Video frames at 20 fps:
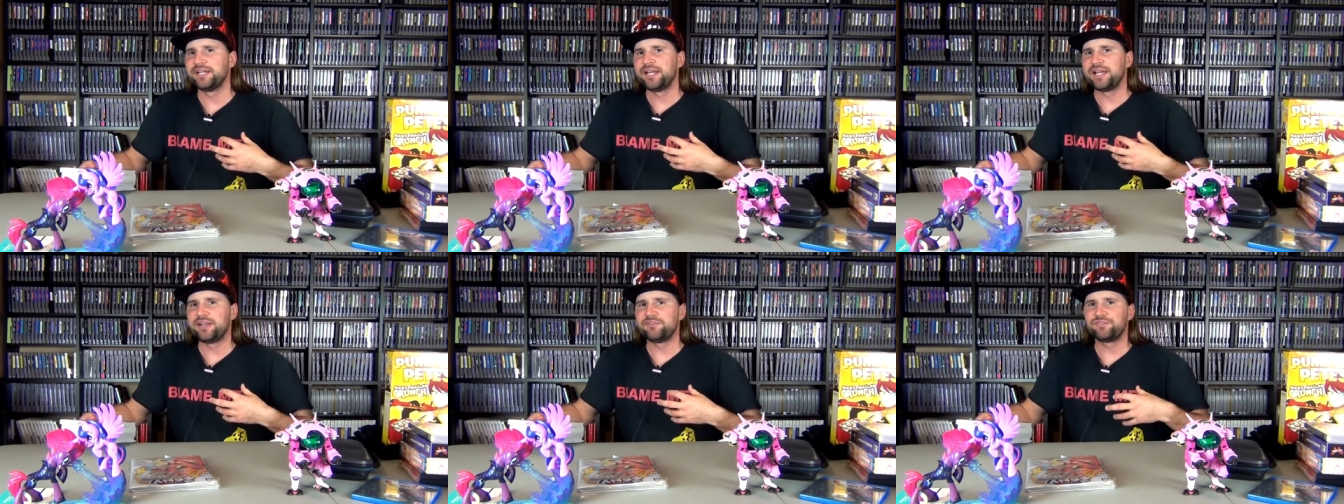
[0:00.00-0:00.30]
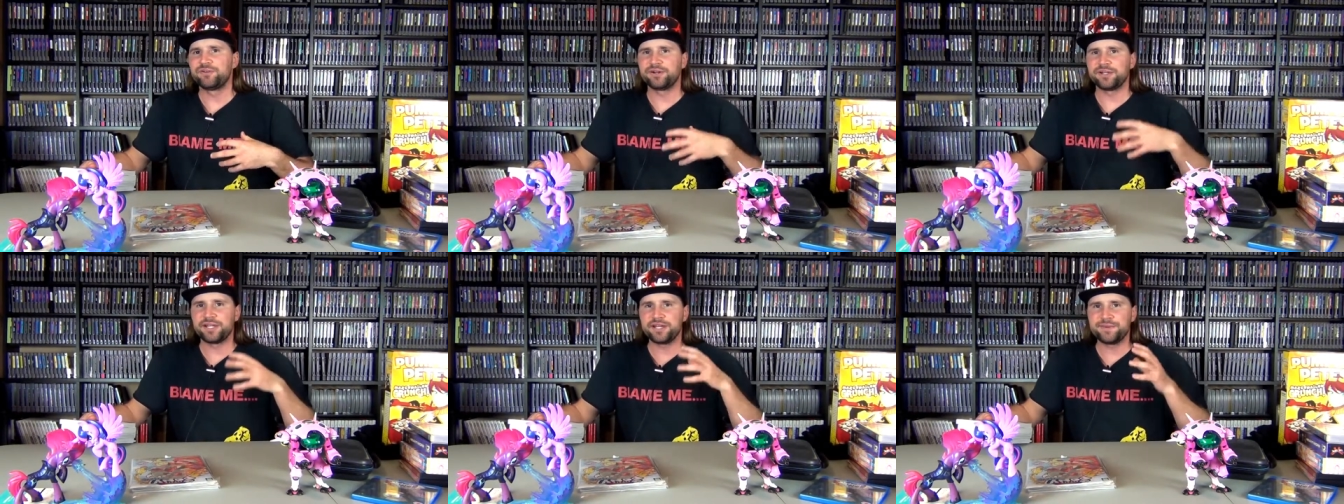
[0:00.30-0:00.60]
and
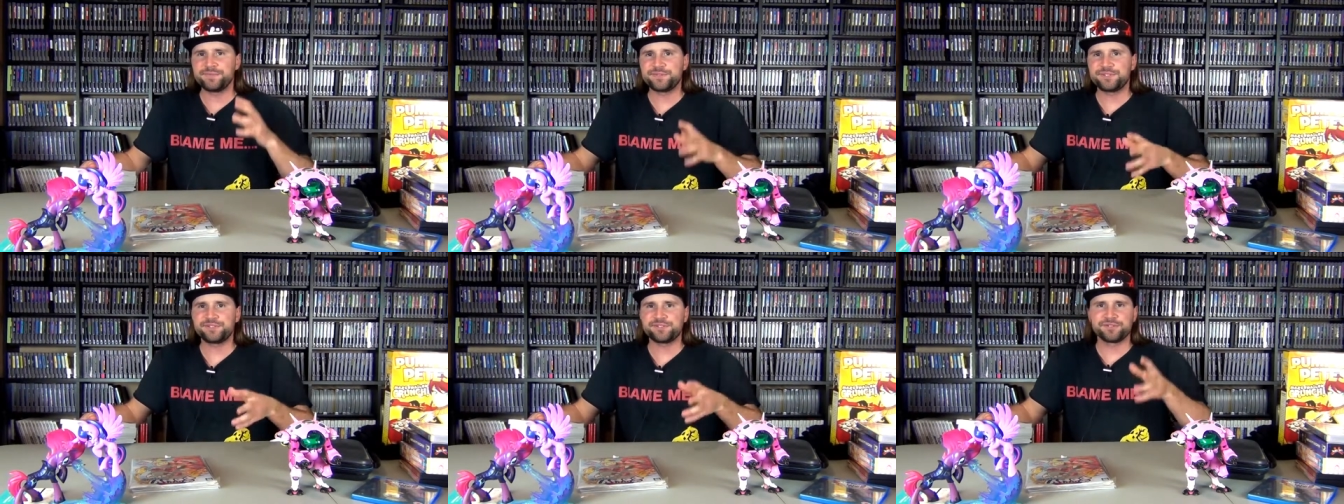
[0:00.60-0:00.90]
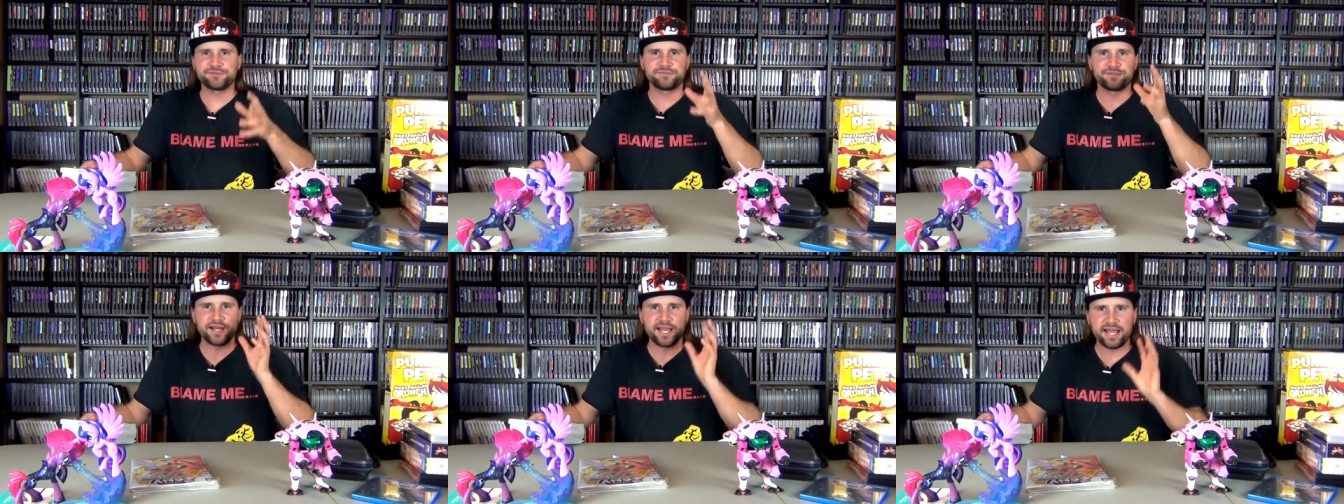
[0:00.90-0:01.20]
for him to
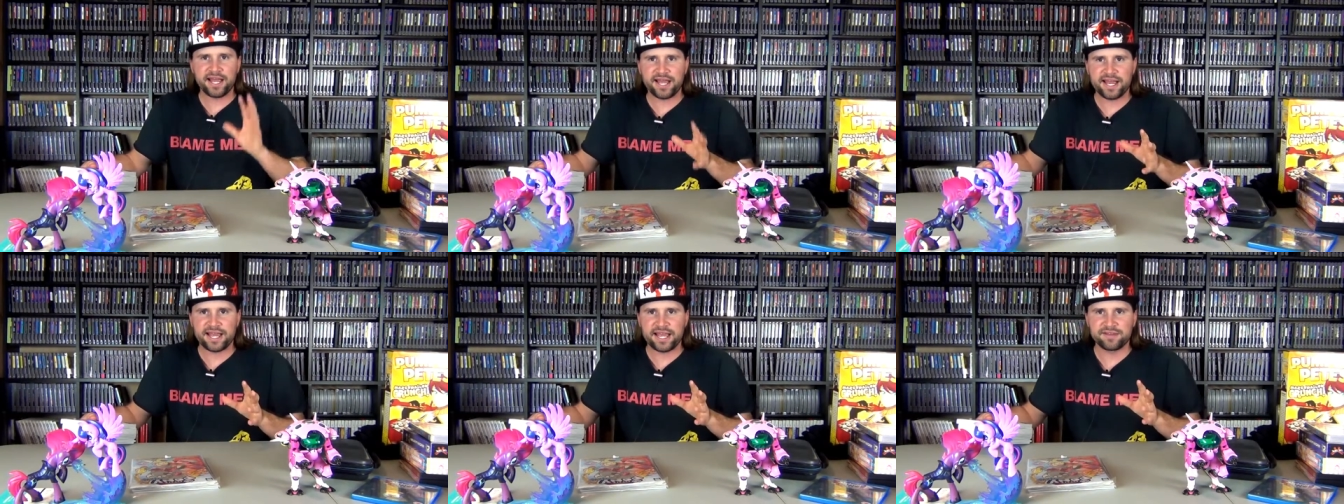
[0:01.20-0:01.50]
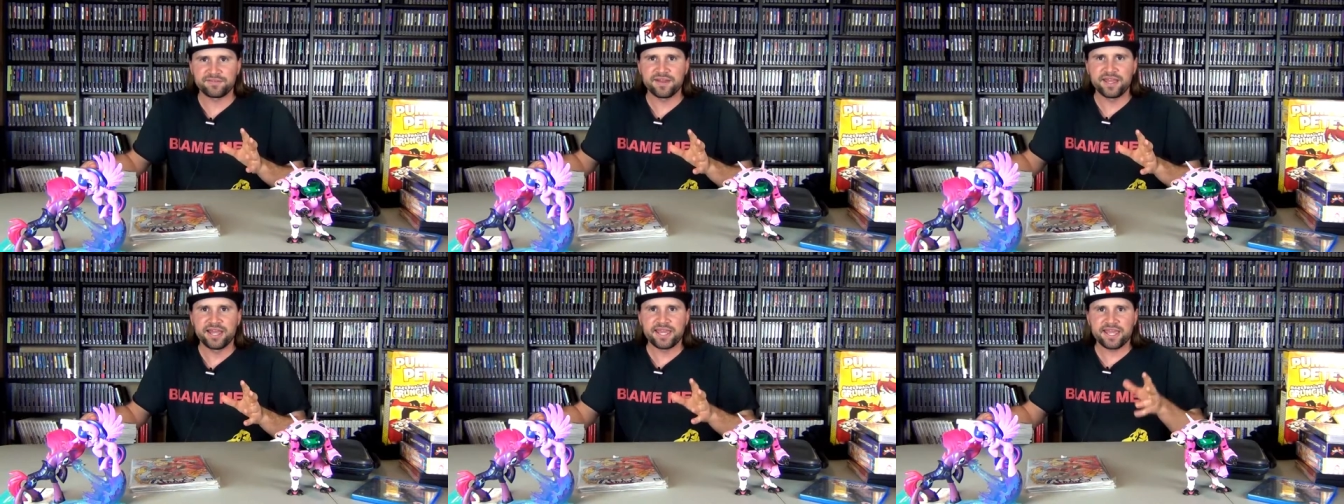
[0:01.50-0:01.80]

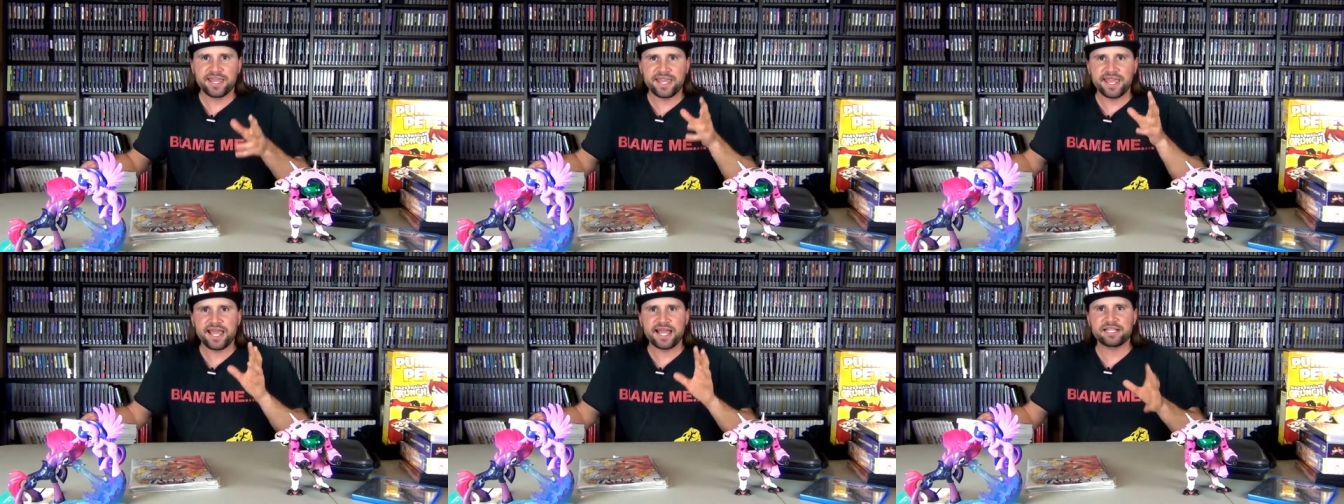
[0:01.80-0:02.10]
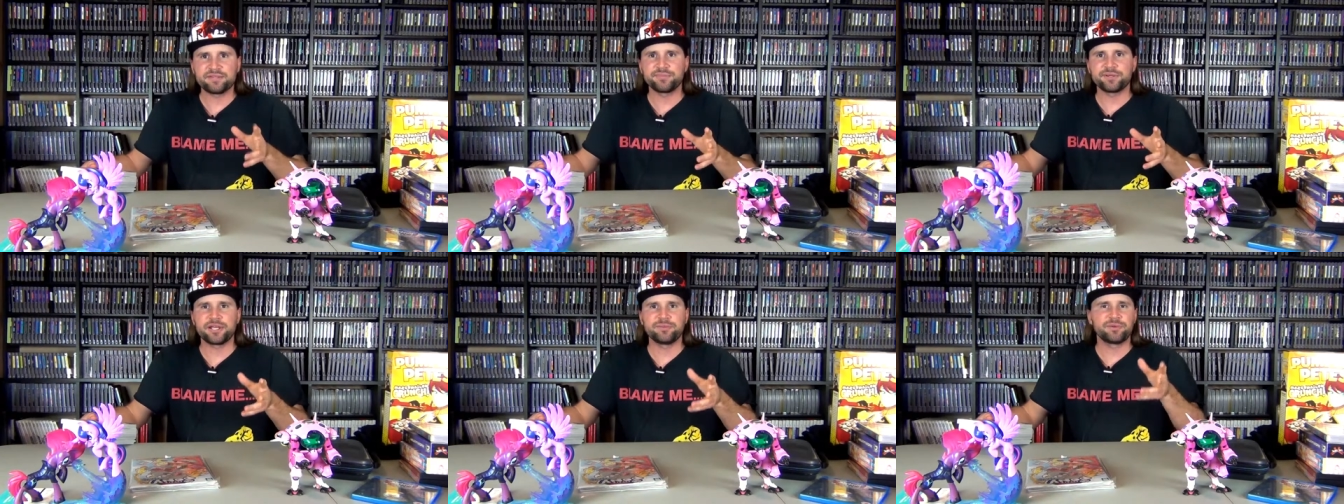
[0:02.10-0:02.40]
survive, he
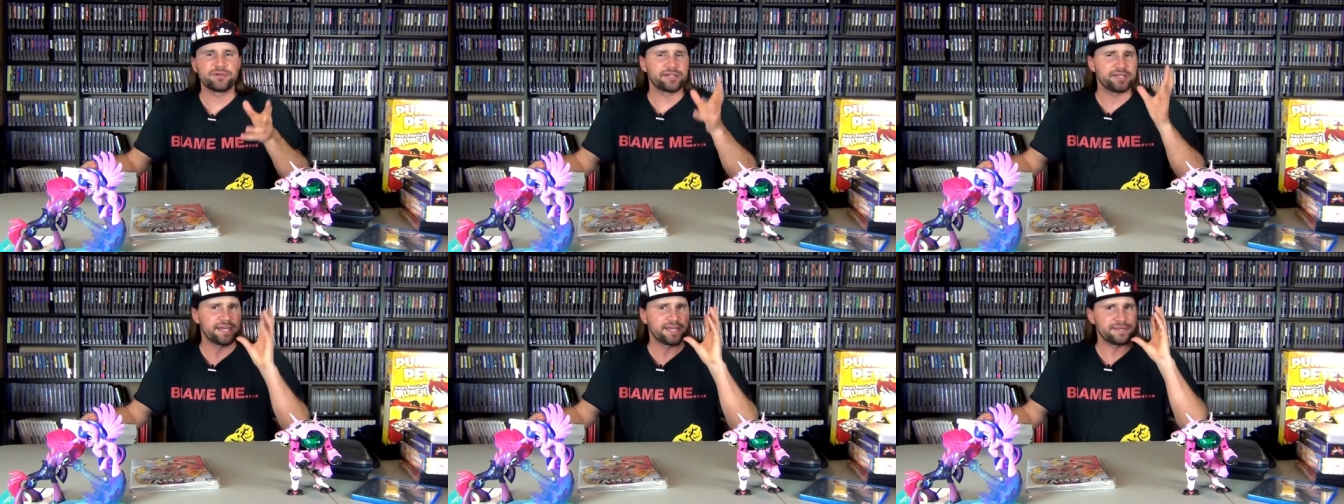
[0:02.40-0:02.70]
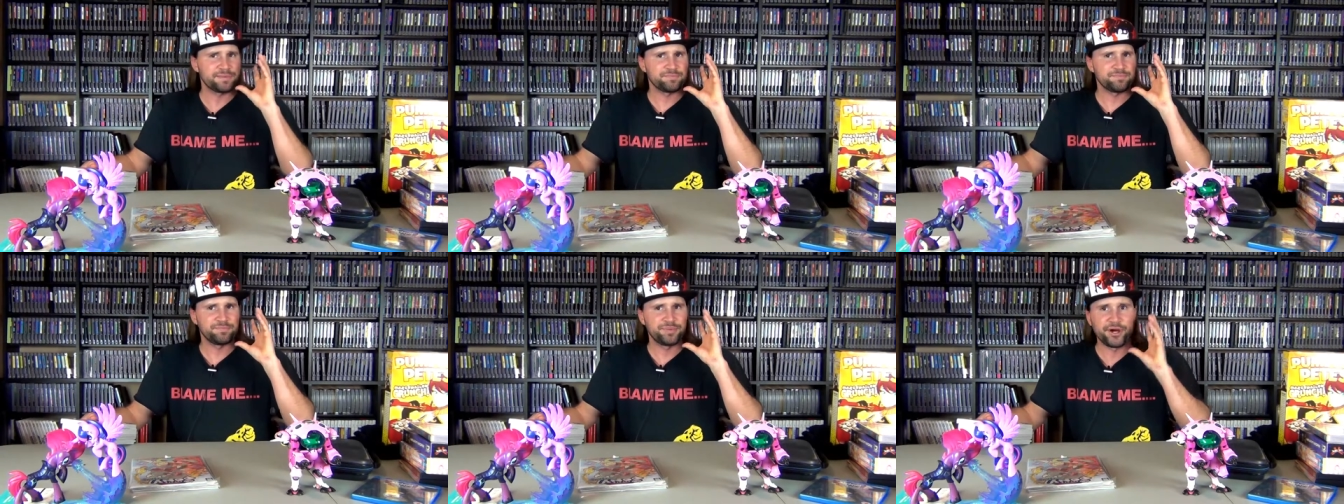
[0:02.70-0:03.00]
has to become a